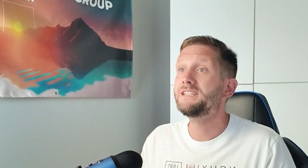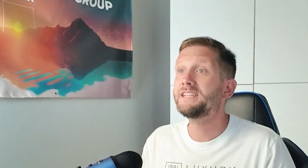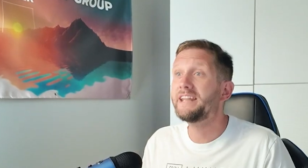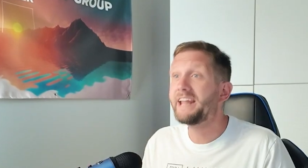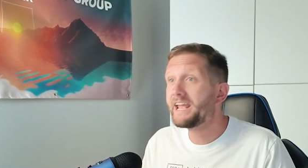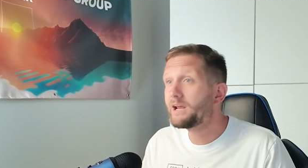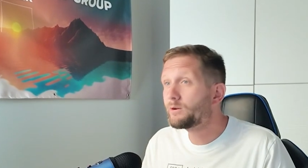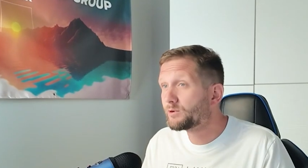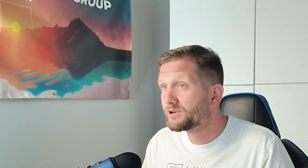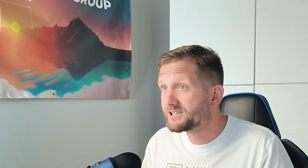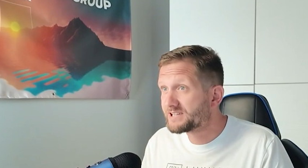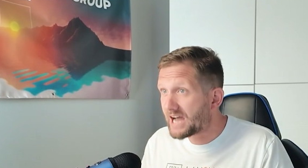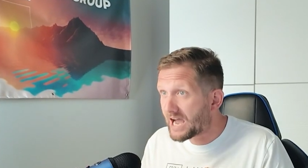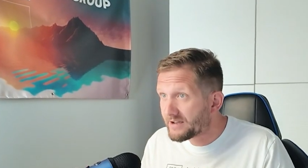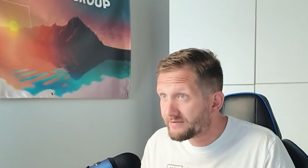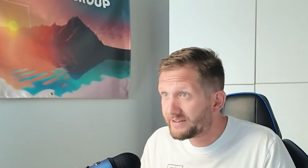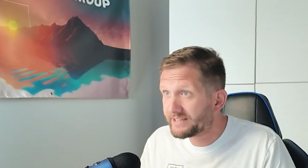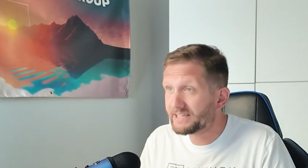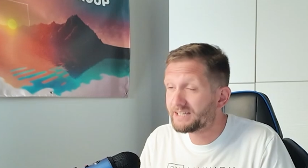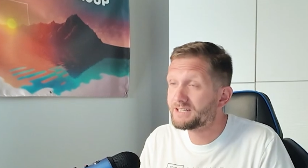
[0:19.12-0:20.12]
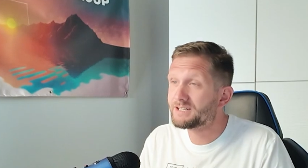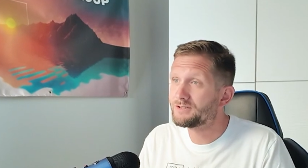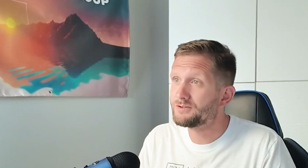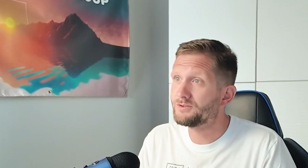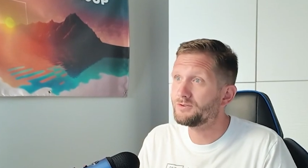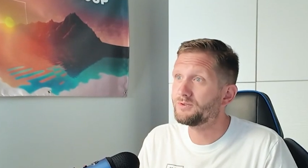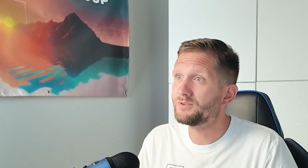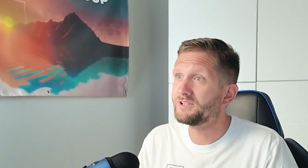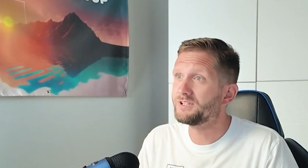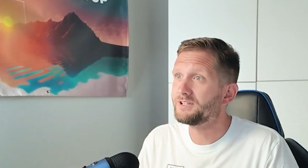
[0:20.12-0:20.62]
Today we're diving
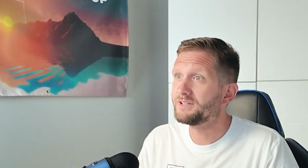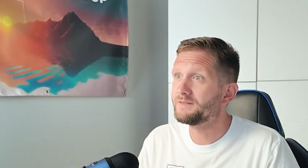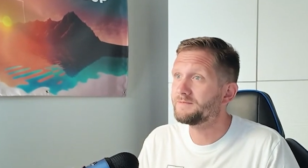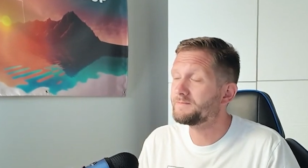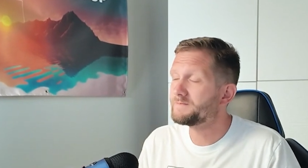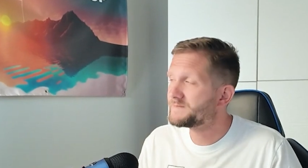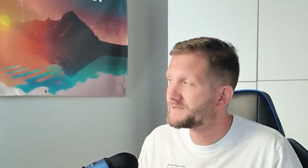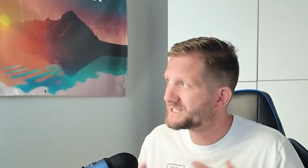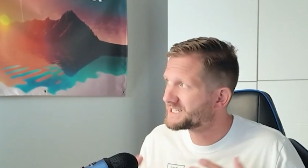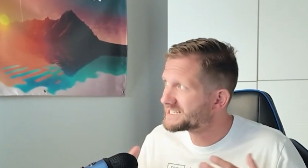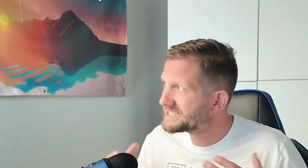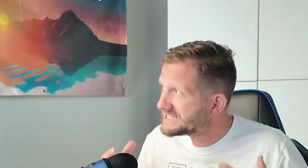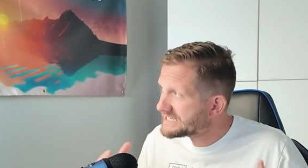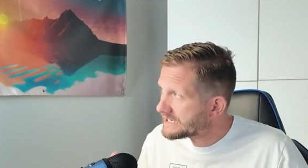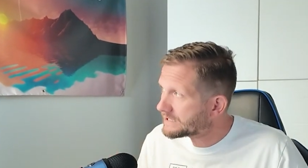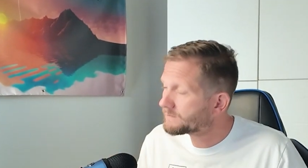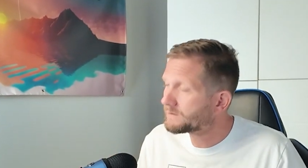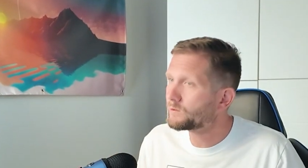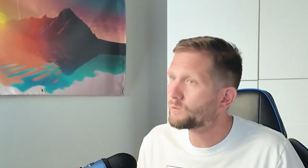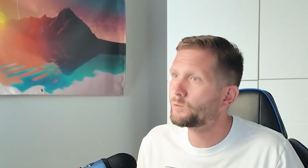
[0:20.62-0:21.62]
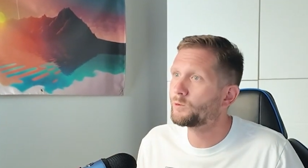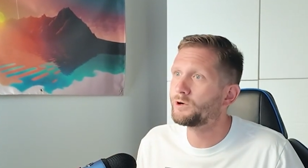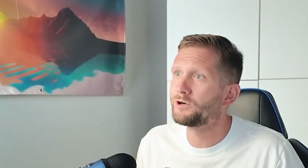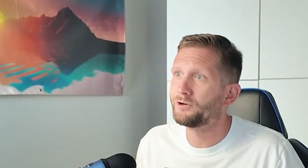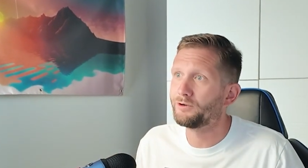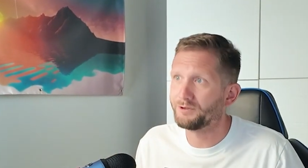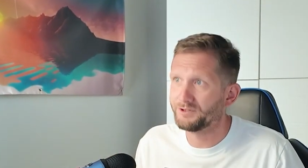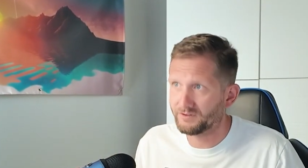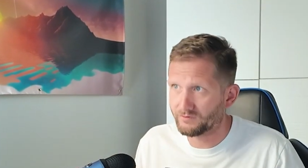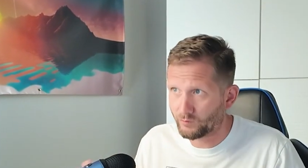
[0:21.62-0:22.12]
into the secret
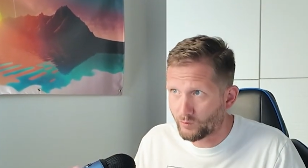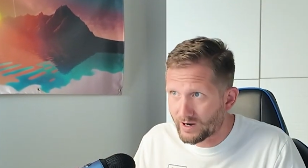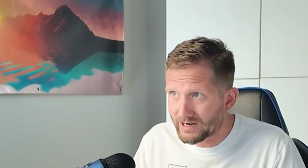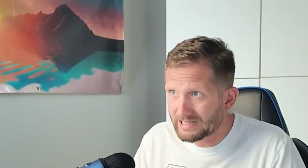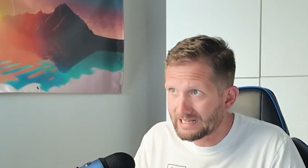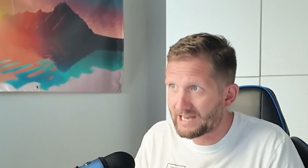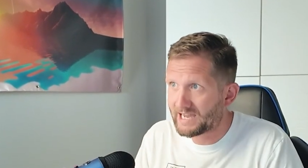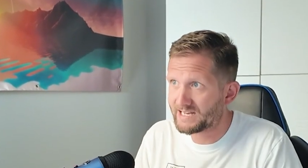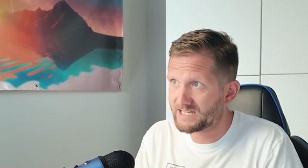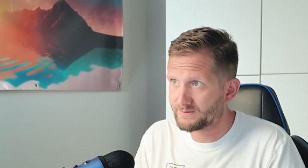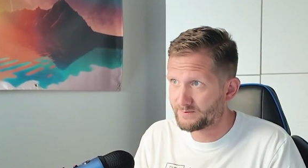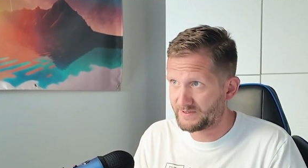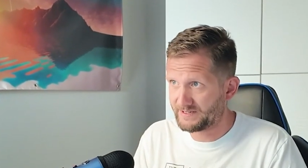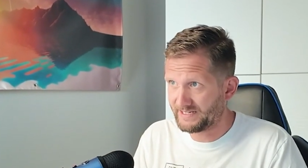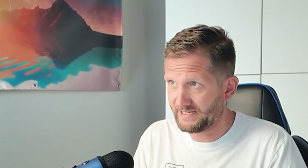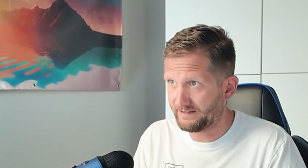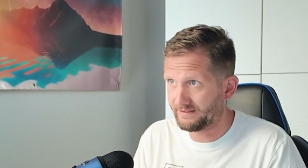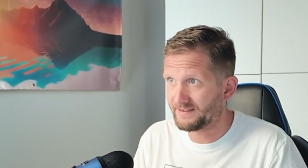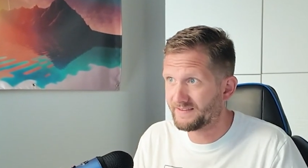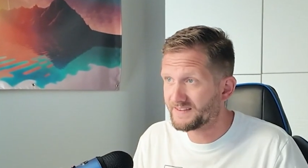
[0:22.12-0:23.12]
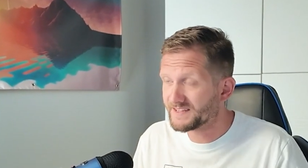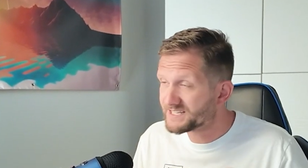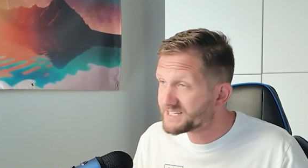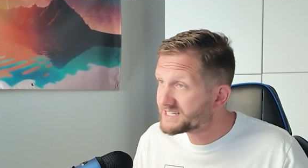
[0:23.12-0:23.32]
world of what lies beneath in the